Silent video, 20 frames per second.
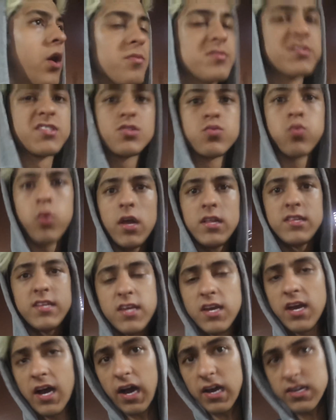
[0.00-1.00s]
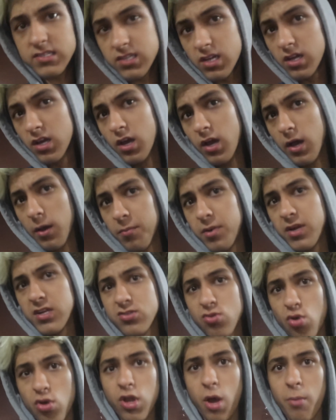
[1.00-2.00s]
I'm sweating, guys.
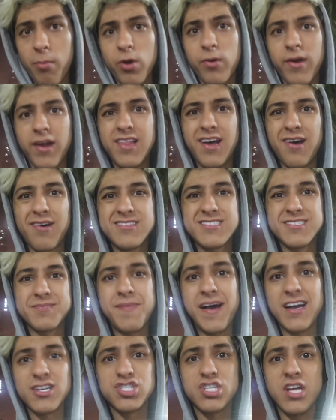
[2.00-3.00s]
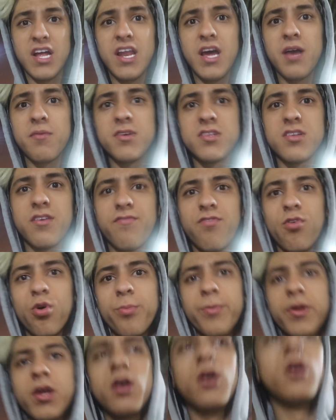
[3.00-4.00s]
Please go down there right now and smash that like button
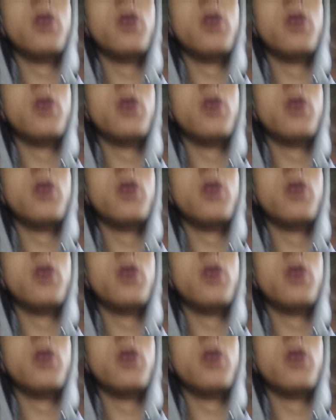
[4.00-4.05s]
for me.